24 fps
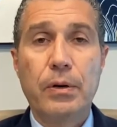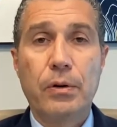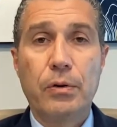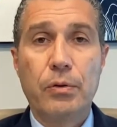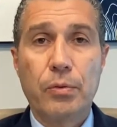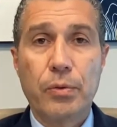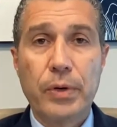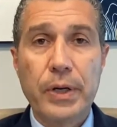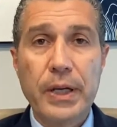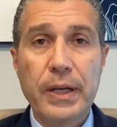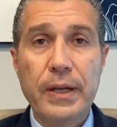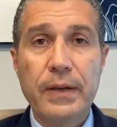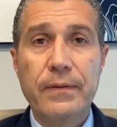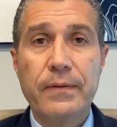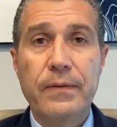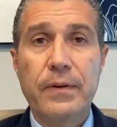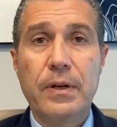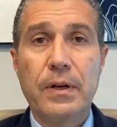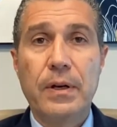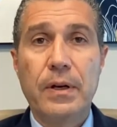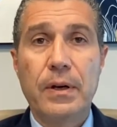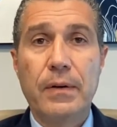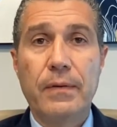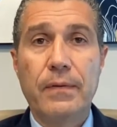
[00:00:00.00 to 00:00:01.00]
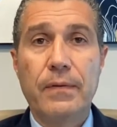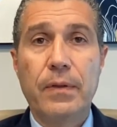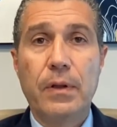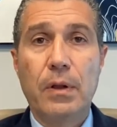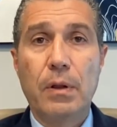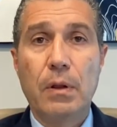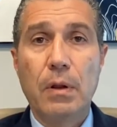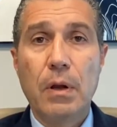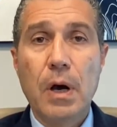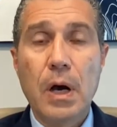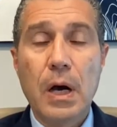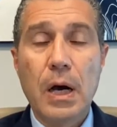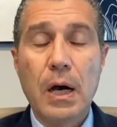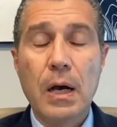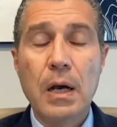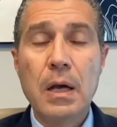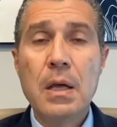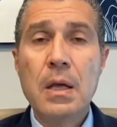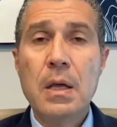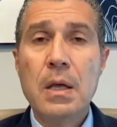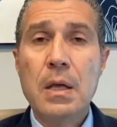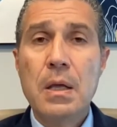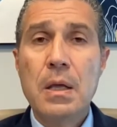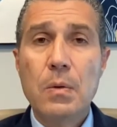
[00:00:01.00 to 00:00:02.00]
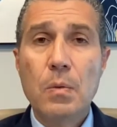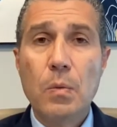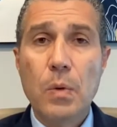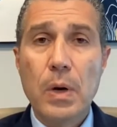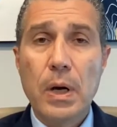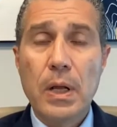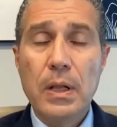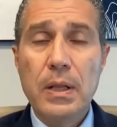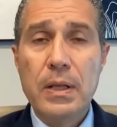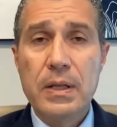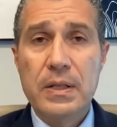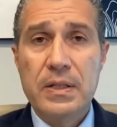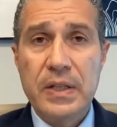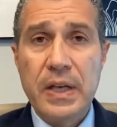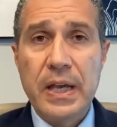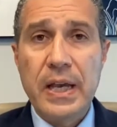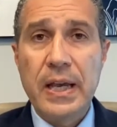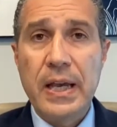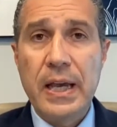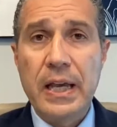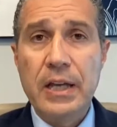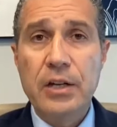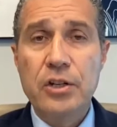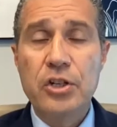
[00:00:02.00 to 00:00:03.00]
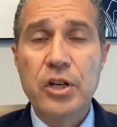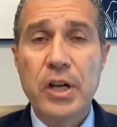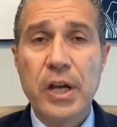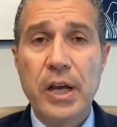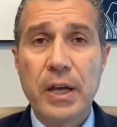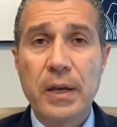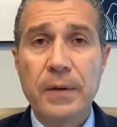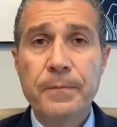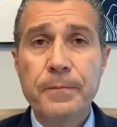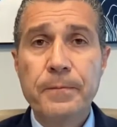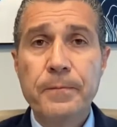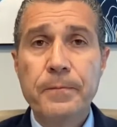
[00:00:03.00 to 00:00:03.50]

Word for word: aggrieved of the law, well, it's AAJ.